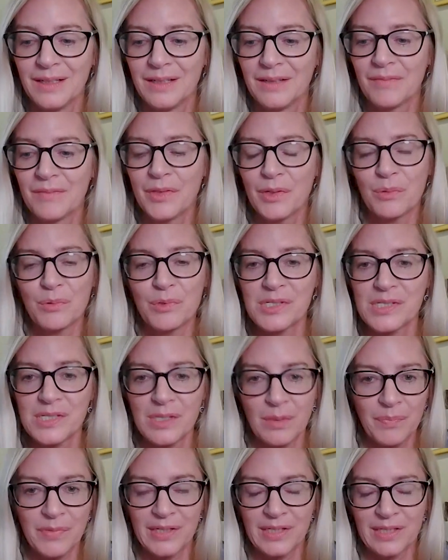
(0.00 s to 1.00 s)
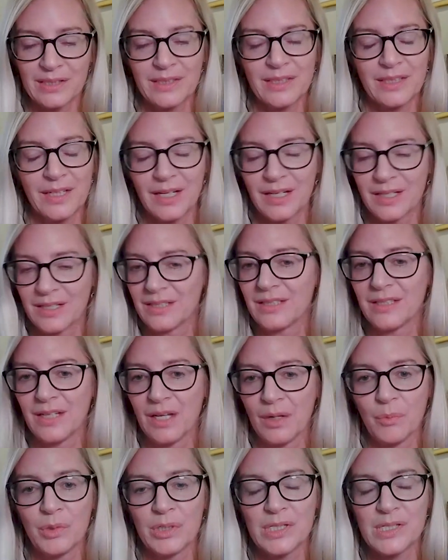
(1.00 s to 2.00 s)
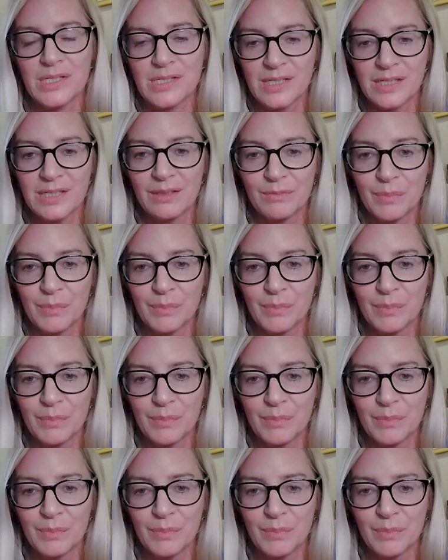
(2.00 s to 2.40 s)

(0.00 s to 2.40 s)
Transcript: Mm-hmm. There was something that I did not want to see